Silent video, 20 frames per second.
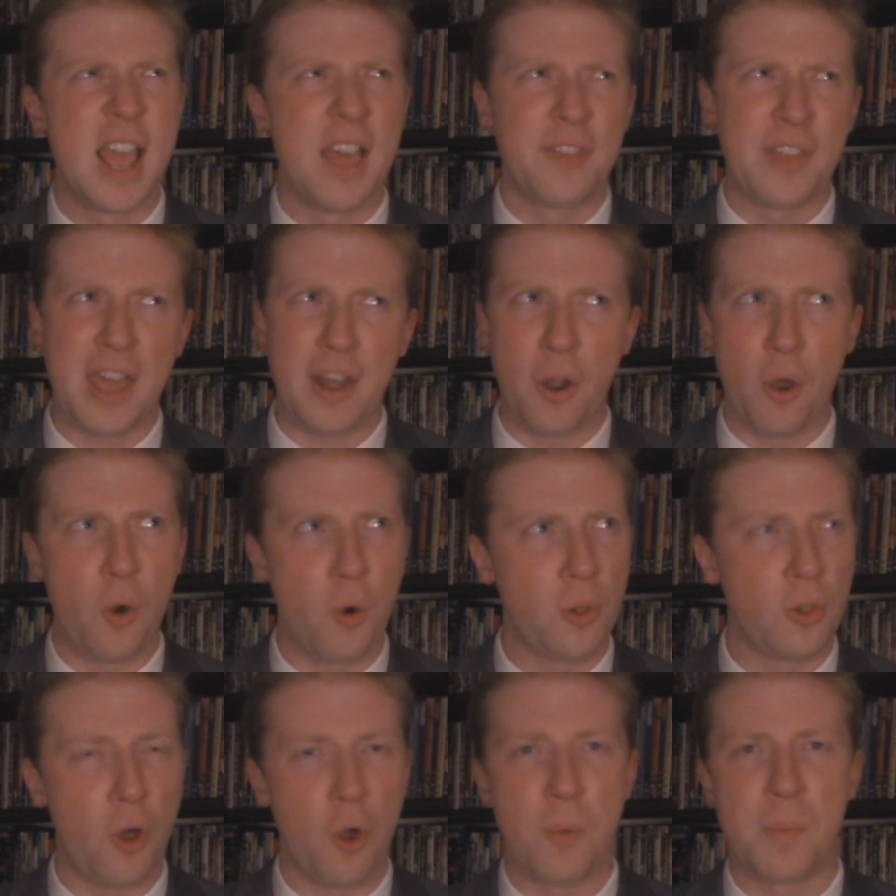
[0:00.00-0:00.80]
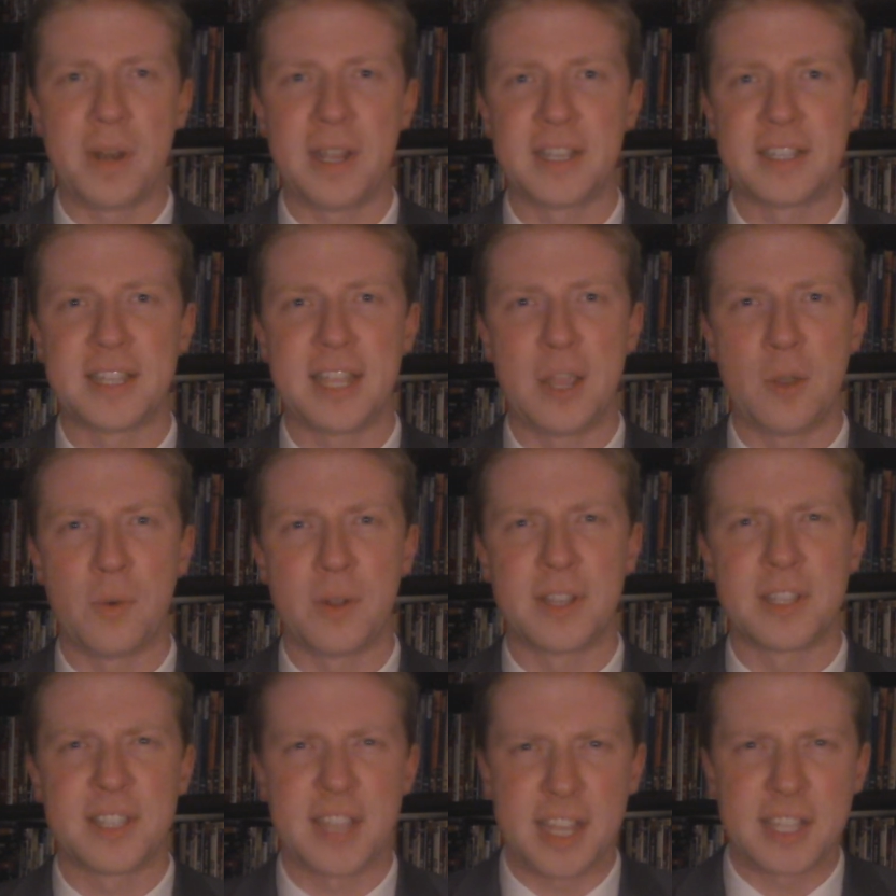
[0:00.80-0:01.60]
That whole opening
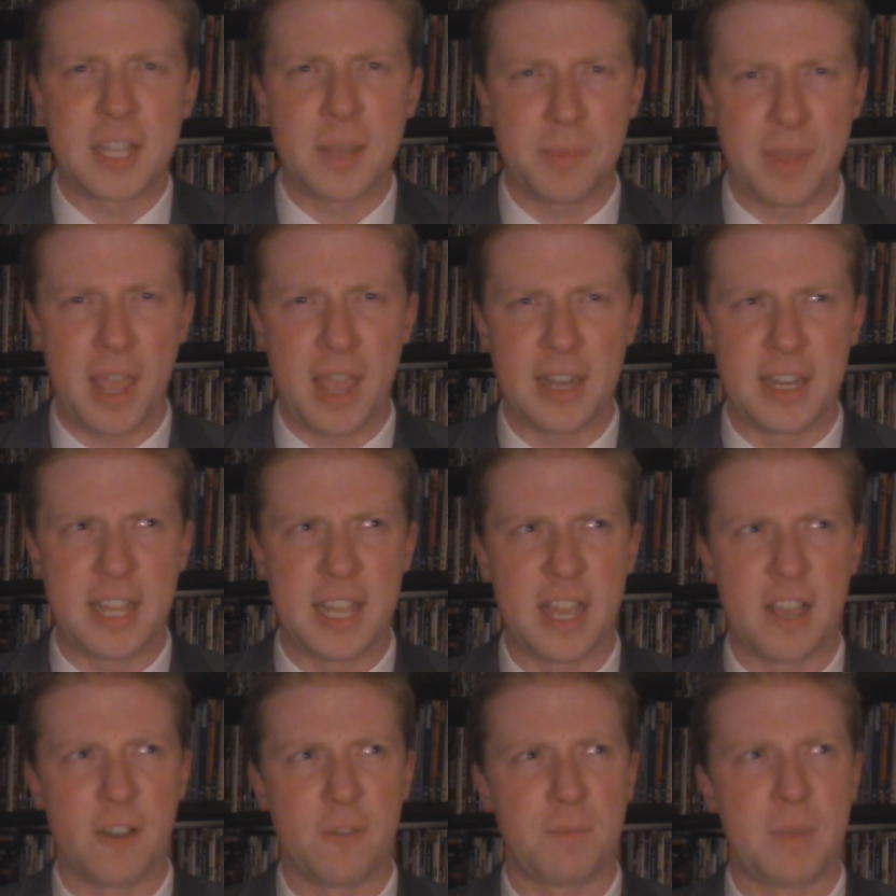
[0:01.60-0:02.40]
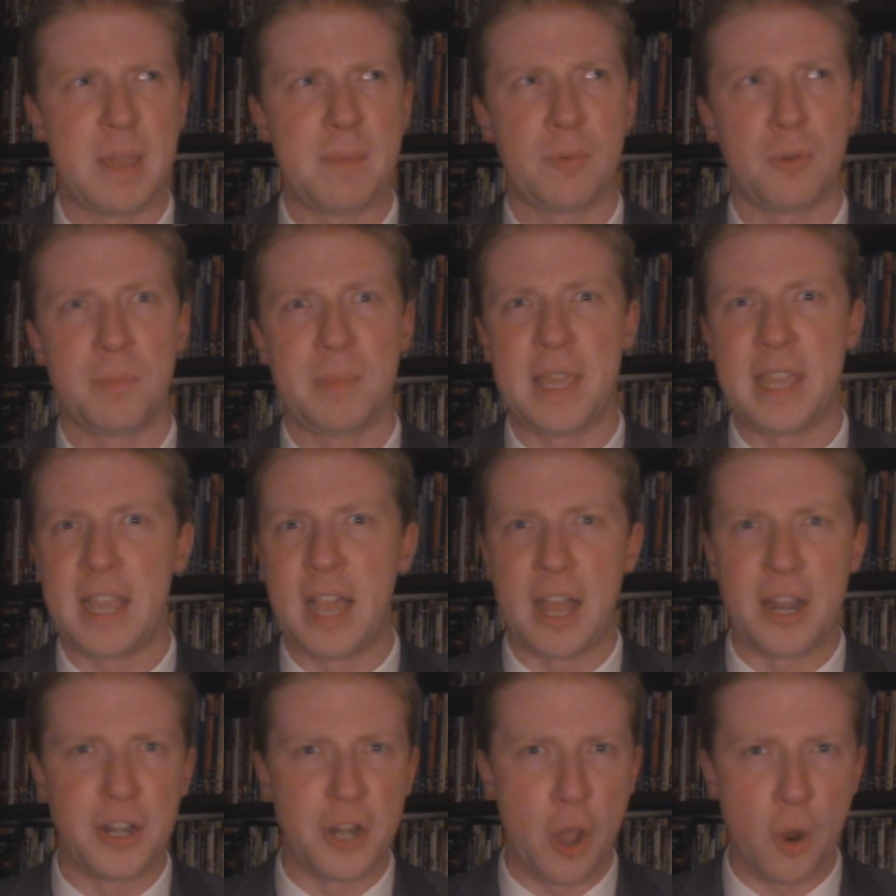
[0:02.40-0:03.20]
sequence sets up the idea of people being
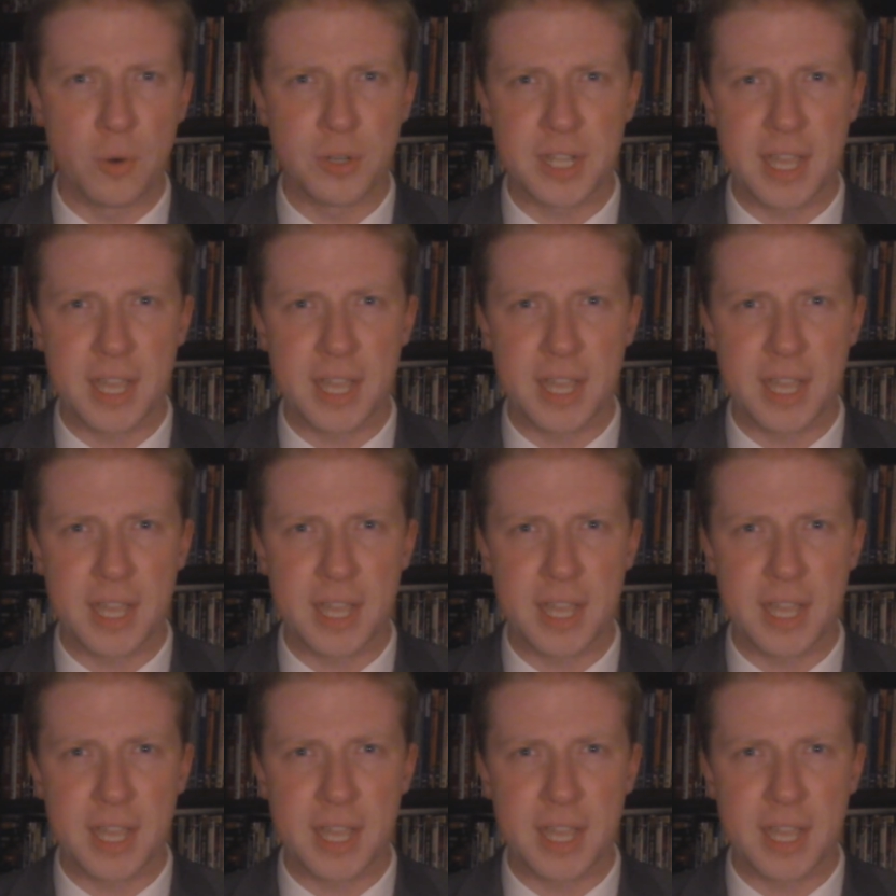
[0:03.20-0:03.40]
unknown